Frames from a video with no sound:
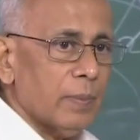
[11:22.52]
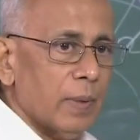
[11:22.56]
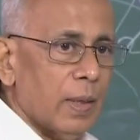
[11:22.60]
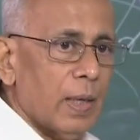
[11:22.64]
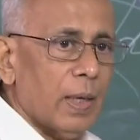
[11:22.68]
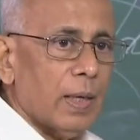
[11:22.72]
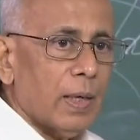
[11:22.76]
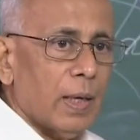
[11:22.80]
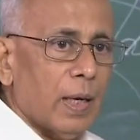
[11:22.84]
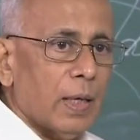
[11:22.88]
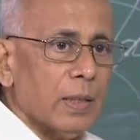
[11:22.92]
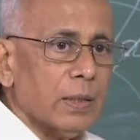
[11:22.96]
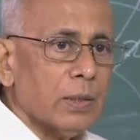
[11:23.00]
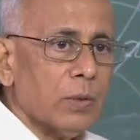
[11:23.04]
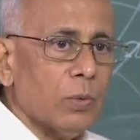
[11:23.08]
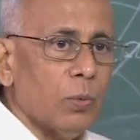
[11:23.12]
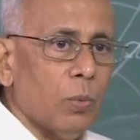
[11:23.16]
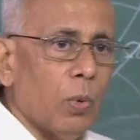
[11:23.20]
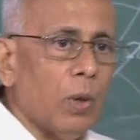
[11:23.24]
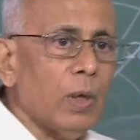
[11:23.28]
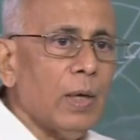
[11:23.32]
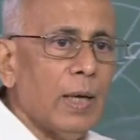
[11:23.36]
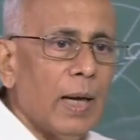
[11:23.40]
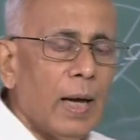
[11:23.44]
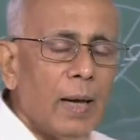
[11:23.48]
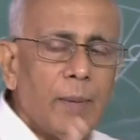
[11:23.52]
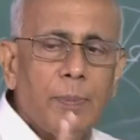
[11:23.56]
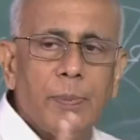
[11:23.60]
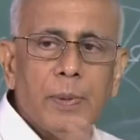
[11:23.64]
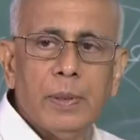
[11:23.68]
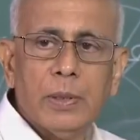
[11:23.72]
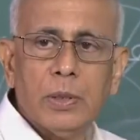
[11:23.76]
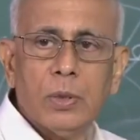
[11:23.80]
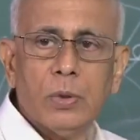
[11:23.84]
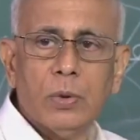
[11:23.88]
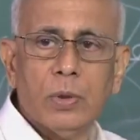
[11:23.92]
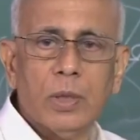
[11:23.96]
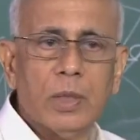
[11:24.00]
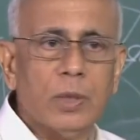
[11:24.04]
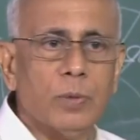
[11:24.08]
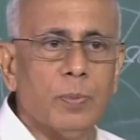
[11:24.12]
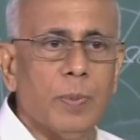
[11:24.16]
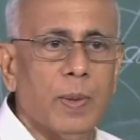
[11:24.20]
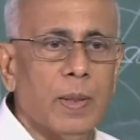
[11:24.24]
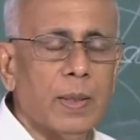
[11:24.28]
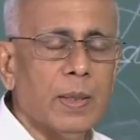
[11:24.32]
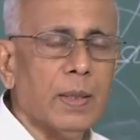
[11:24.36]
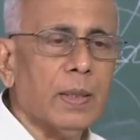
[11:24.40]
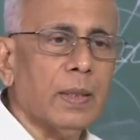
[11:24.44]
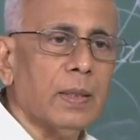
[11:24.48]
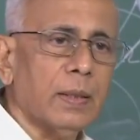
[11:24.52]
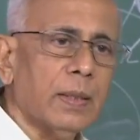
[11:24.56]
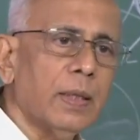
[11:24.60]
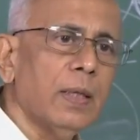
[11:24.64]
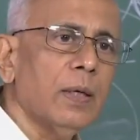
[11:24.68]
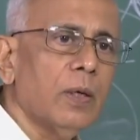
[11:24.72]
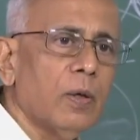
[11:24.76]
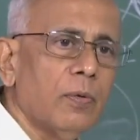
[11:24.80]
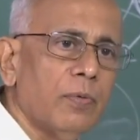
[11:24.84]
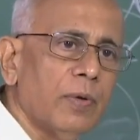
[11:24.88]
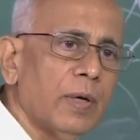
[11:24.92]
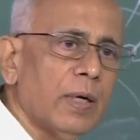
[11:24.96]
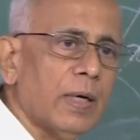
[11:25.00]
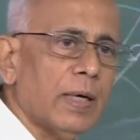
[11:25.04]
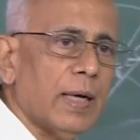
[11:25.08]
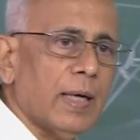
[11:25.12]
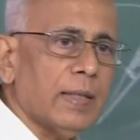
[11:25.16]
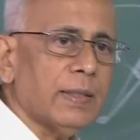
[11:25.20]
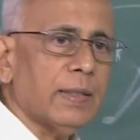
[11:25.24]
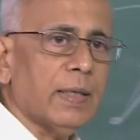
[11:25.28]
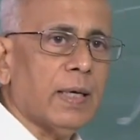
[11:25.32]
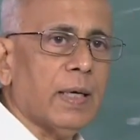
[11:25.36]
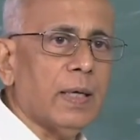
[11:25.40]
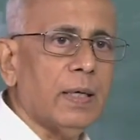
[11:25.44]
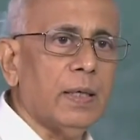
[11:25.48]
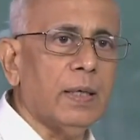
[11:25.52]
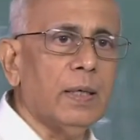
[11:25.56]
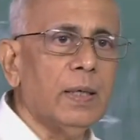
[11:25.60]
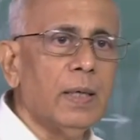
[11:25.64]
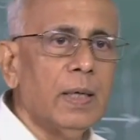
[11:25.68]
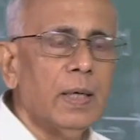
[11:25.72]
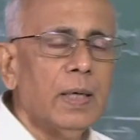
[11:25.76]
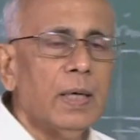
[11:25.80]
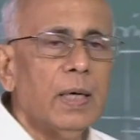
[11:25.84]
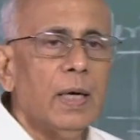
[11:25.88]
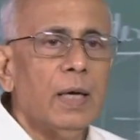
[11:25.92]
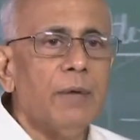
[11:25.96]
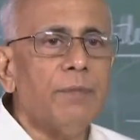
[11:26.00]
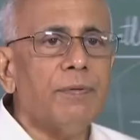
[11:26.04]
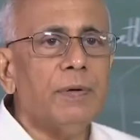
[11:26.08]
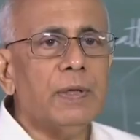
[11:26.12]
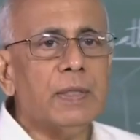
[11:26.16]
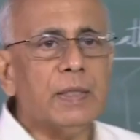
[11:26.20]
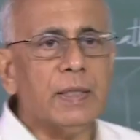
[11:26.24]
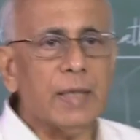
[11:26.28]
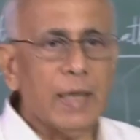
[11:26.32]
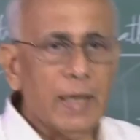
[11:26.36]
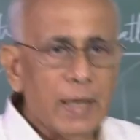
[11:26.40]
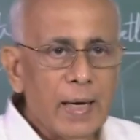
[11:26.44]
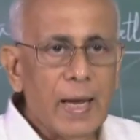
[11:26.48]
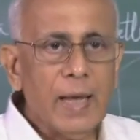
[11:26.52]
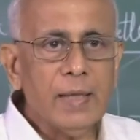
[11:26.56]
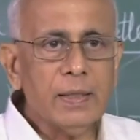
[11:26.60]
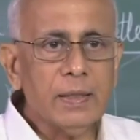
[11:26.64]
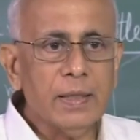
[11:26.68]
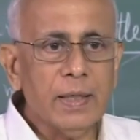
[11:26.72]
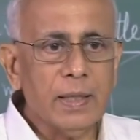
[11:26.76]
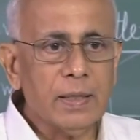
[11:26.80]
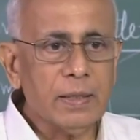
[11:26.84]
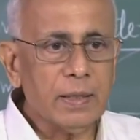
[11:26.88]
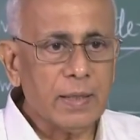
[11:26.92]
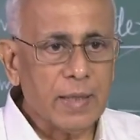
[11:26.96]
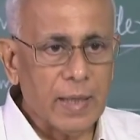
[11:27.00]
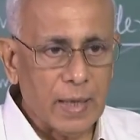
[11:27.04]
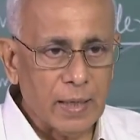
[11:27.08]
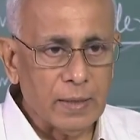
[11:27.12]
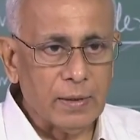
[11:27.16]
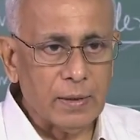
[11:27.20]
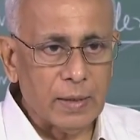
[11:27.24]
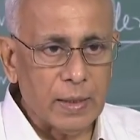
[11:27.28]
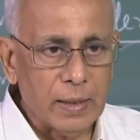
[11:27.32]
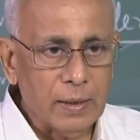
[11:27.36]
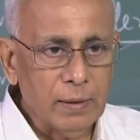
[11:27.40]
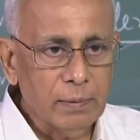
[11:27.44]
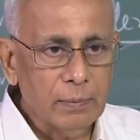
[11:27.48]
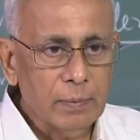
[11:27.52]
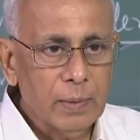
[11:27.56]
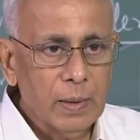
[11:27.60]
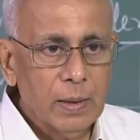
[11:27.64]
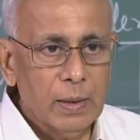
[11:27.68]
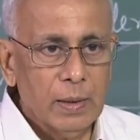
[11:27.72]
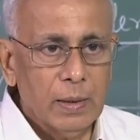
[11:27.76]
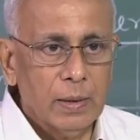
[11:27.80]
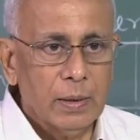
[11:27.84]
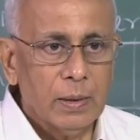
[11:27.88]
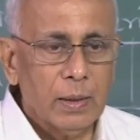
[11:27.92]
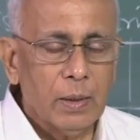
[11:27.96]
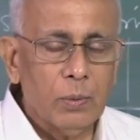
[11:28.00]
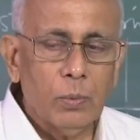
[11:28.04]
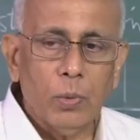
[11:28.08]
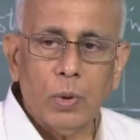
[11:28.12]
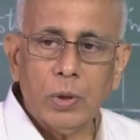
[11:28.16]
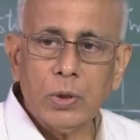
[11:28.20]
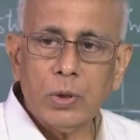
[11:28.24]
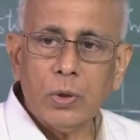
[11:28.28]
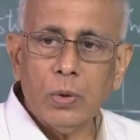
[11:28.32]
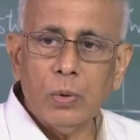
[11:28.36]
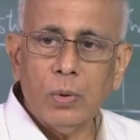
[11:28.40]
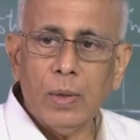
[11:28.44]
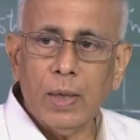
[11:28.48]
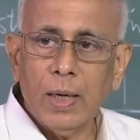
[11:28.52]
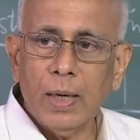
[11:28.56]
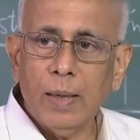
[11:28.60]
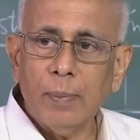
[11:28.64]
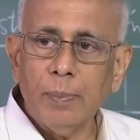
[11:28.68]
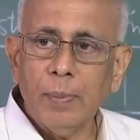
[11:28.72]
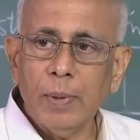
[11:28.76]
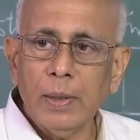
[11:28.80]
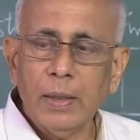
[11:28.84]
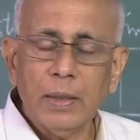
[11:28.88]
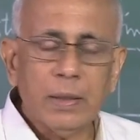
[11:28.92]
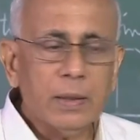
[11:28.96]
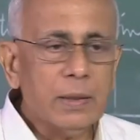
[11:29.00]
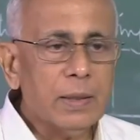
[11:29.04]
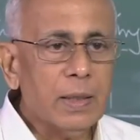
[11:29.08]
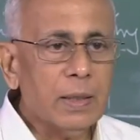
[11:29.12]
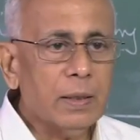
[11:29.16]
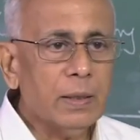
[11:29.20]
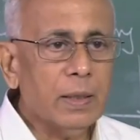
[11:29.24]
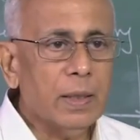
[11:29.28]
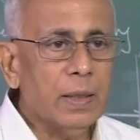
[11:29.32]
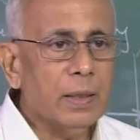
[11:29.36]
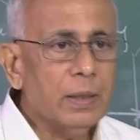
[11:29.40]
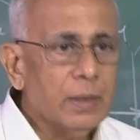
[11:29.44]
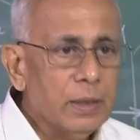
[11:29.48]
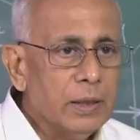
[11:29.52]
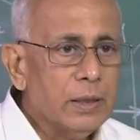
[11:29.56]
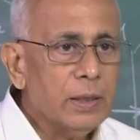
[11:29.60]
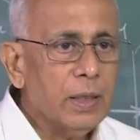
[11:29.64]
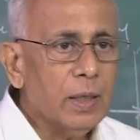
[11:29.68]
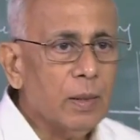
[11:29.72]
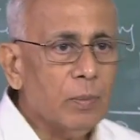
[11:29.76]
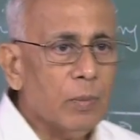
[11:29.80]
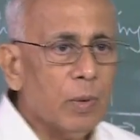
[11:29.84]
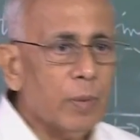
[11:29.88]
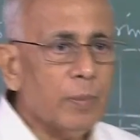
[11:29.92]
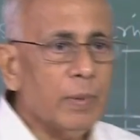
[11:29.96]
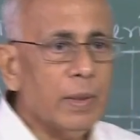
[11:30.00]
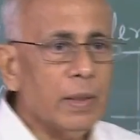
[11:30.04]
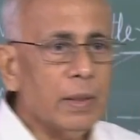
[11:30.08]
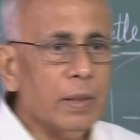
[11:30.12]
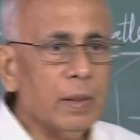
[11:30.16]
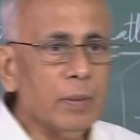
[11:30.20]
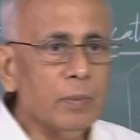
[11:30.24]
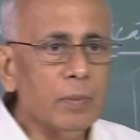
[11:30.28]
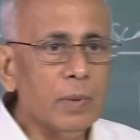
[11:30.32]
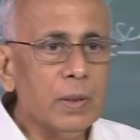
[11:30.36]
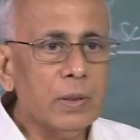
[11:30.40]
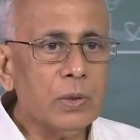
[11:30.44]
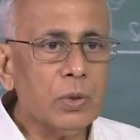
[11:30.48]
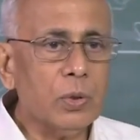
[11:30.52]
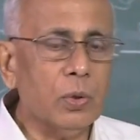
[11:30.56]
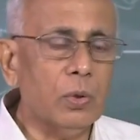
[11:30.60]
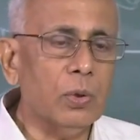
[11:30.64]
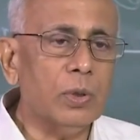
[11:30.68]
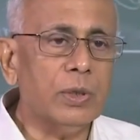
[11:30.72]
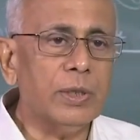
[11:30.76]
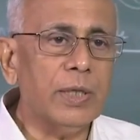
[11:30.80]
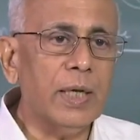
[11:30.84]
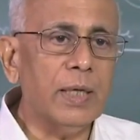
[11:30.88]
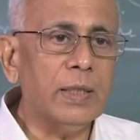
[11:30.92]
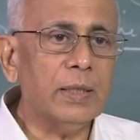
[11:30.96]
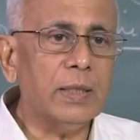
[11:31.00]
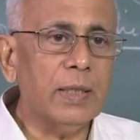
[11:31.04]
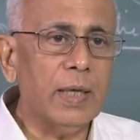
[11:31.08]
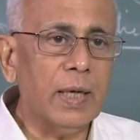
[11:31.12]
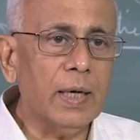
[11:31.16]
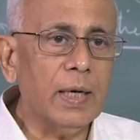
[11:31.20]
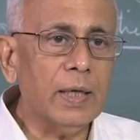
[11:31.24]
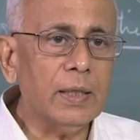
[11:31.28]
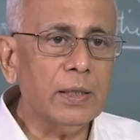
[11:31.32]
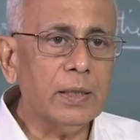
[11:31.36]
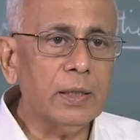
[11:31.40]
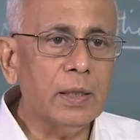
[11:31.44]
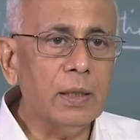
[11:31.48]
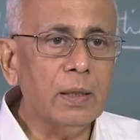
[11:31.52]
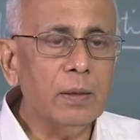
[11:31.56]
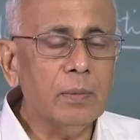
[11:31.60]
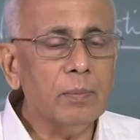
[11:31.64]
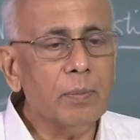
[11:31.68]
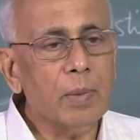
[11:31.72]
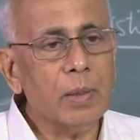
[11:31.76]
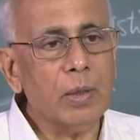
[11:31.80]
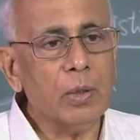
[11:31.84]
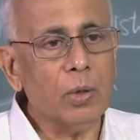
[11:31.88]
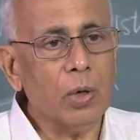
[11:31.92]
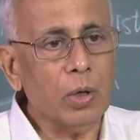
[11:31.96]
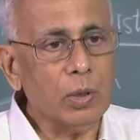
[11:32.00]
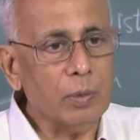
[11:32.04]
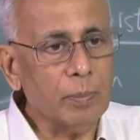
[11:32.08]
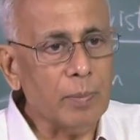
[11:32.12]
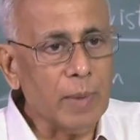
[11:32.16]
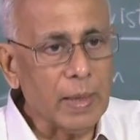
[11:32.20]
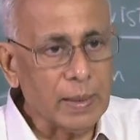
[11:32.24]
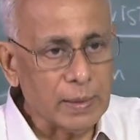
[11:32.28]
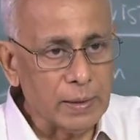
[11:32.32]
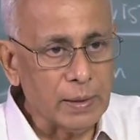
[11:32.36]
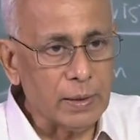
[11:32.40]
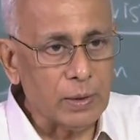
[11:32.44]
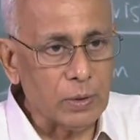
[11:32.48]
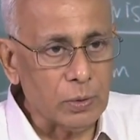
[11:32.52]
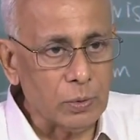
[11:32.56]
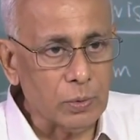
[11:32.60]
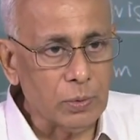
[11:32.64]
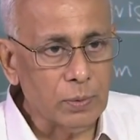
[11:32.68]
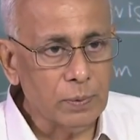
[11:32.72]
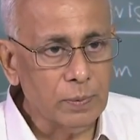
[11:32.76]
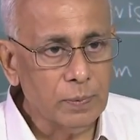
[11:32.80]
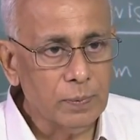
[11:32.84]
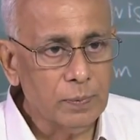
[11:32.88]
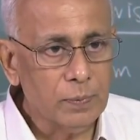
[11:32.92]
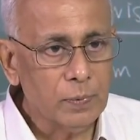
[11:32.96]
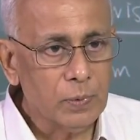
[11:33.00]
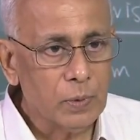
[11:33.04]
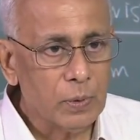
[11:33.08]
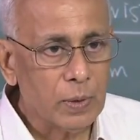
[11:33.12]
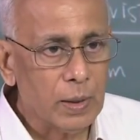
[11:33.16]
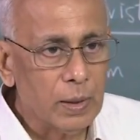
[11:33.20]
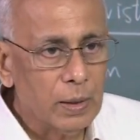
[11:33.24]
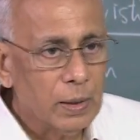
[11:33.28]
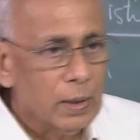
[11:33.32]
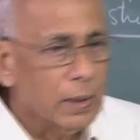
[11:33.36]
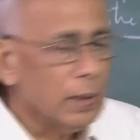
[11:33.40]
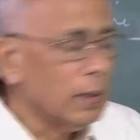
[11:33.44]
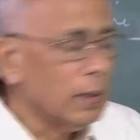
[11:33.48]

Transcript: and ask what happens to this particle, think of it classically. If it is elastic scattering, then what is going to happen is that the initial momentum is going to change direction but not magnitude, okay.